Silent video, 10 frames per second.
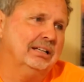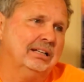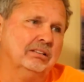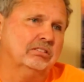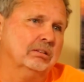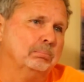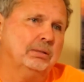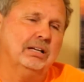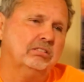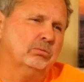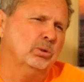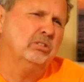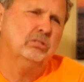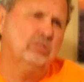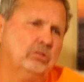it's a place
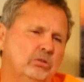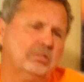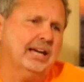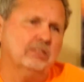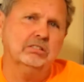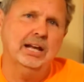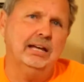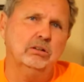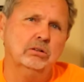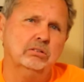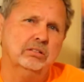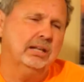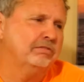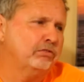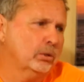with 2,000 acres,
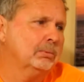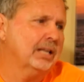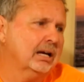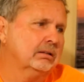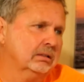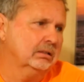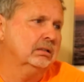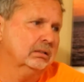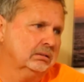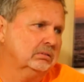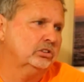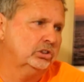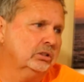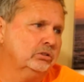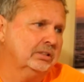and they film a lot of
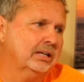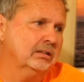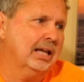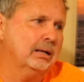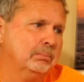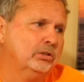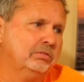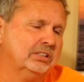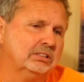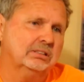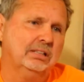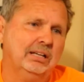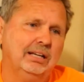shows there, a lot of movies.